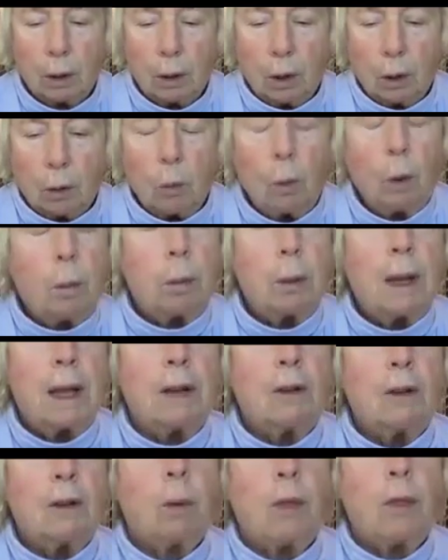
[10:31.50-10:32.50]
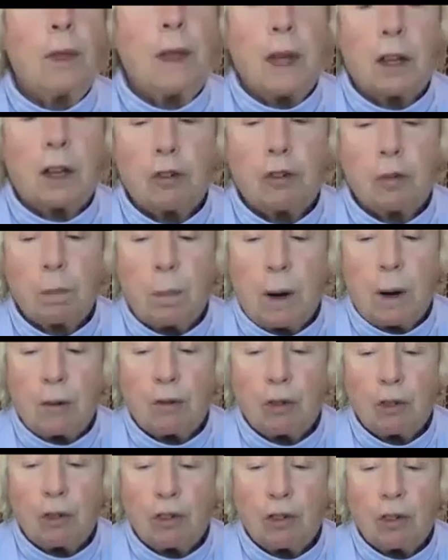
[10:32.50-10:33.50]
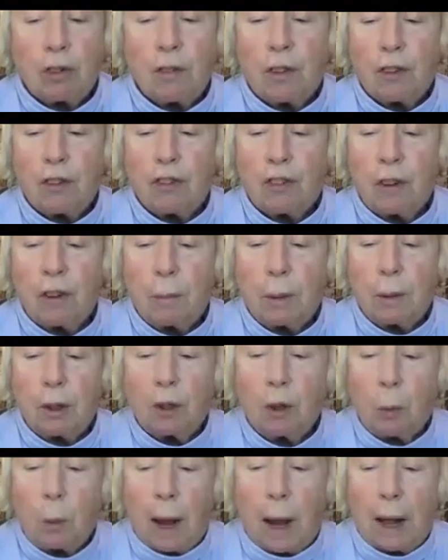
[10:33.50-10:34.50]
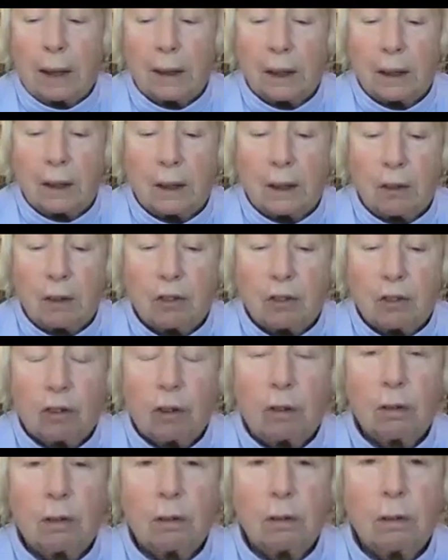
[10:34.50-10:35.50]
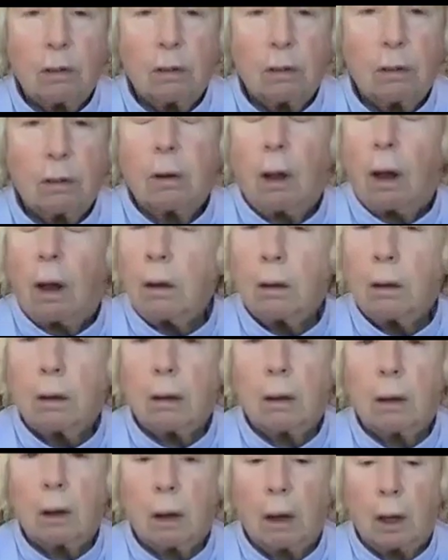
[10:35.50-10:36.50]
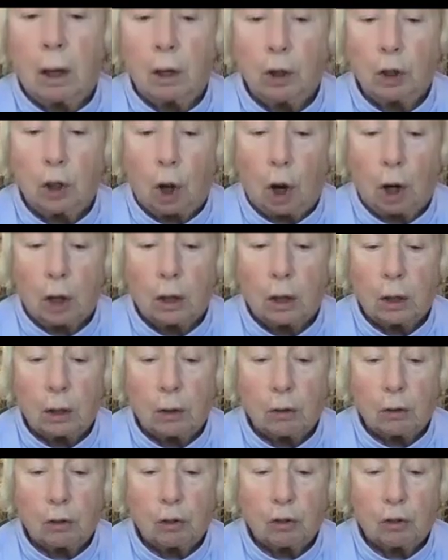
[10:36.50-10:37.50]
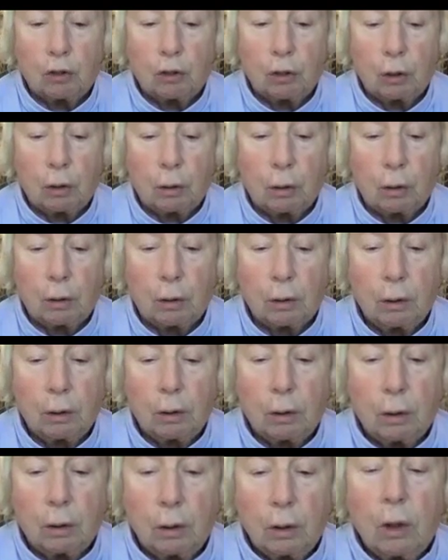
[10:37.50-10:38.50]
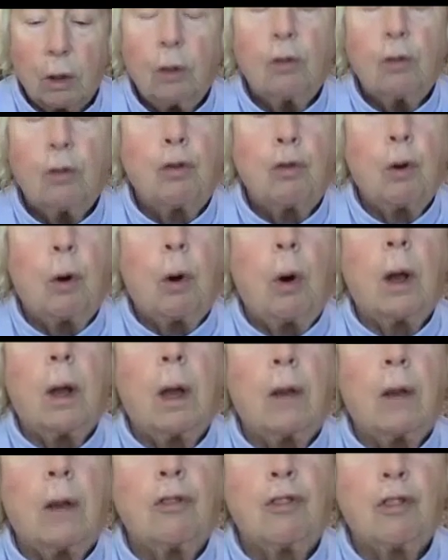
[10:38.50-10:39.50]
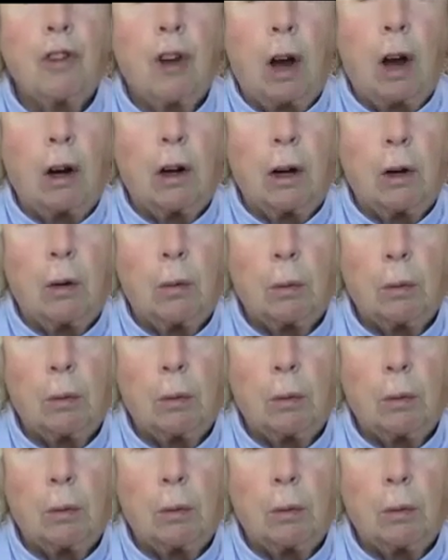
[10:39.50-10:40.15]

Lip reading: We played with the expressions of the seeming dualities, light and darkness, joy and sorrow,